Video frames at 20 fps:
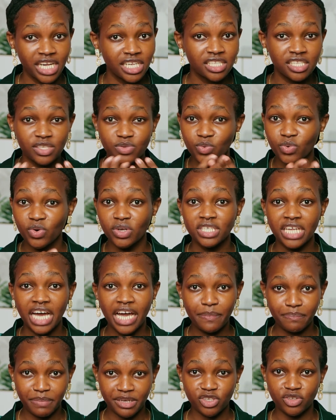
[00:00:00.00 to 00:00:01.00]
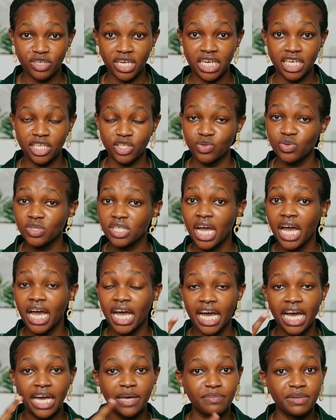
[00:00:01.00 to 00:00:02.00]
that's what I personally use.
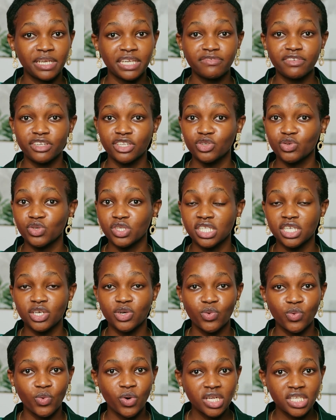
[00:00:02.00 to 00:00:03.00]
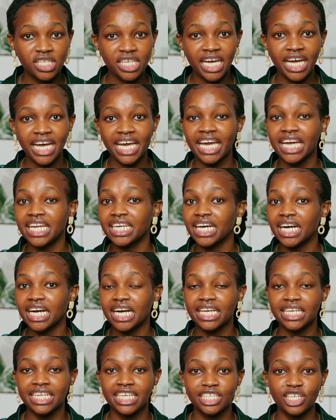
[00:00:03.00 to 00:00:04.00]
I believe in using water and a
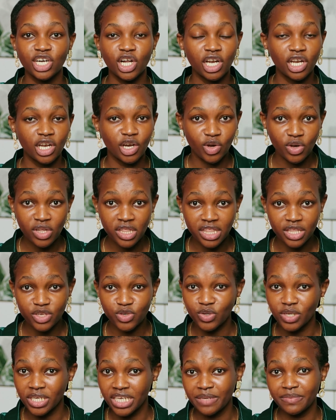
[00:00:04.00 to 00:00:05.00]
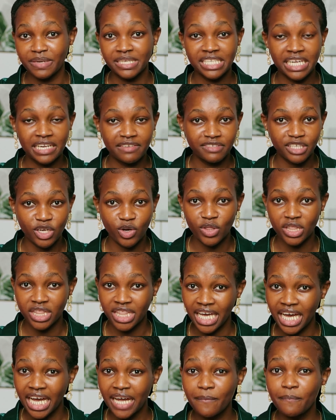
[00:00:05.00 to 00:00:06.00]
clean cloth to clean myself down
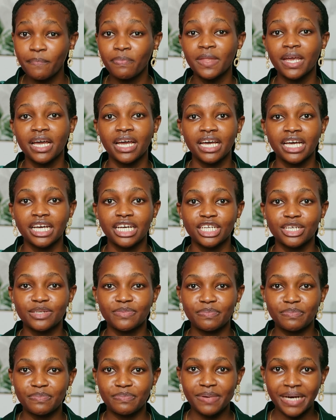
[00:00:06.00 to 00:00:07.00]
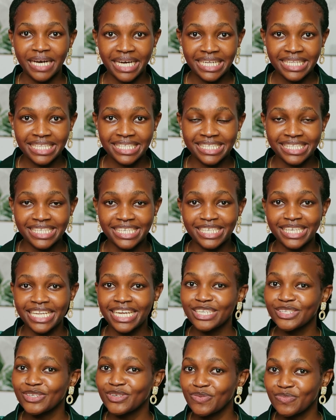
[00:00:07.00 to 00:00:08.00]
there. But
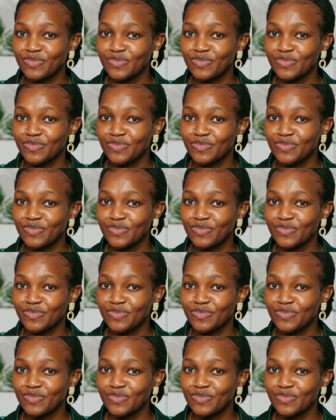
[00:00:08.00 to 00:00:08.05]
let